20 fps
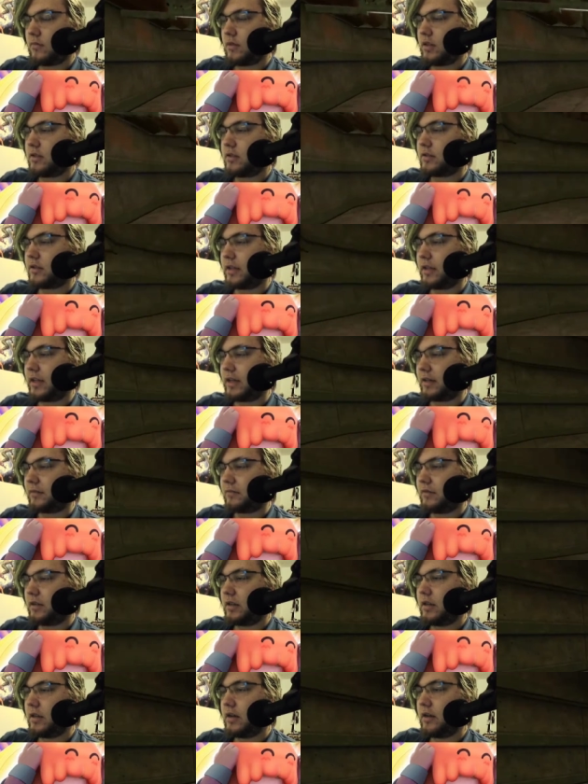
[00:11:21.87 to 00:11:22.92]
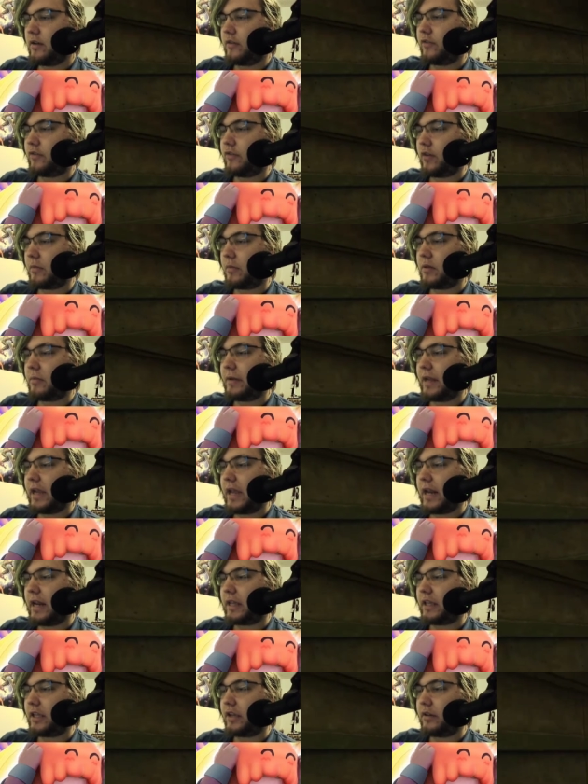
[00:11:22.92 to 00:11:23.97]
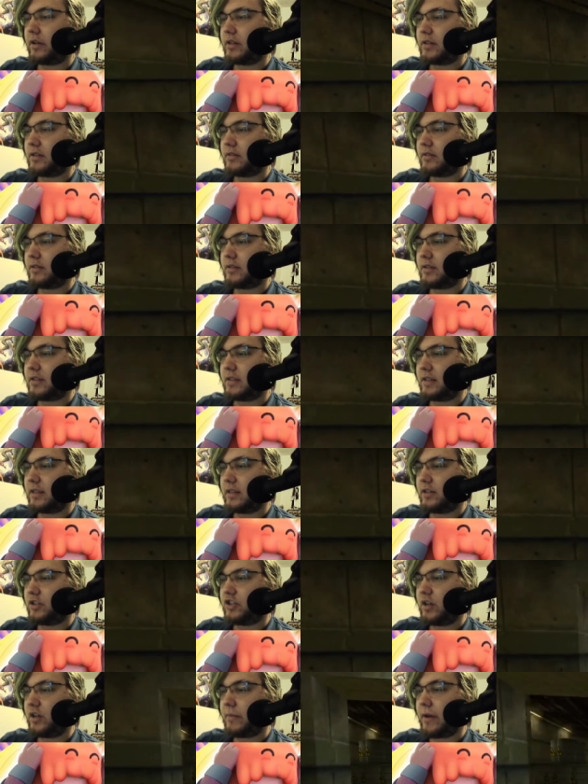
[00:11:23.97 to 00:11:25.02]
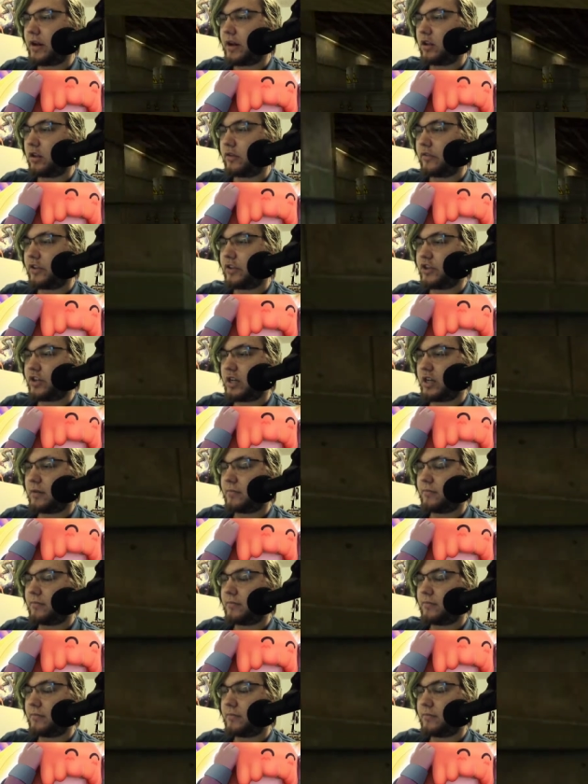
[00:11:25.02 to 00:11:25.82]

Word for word: So yeah, from That's the beginning you can see G-Man all over the is, shop.